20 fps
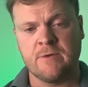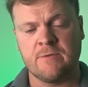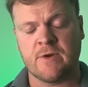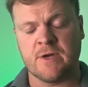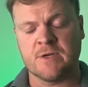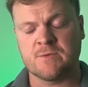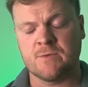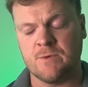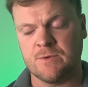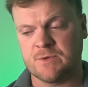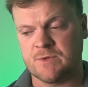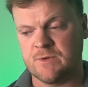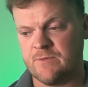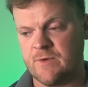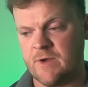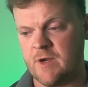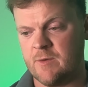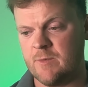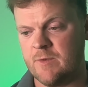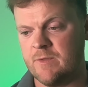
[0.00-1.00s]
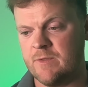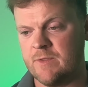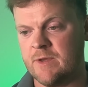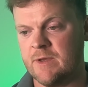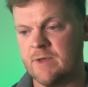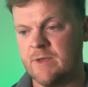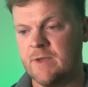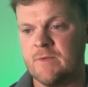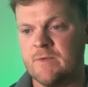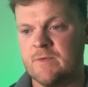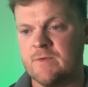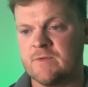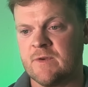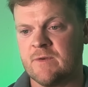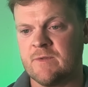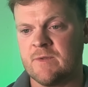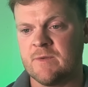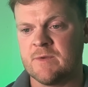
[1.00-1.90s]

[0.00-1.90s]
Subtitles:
freshwater environment. So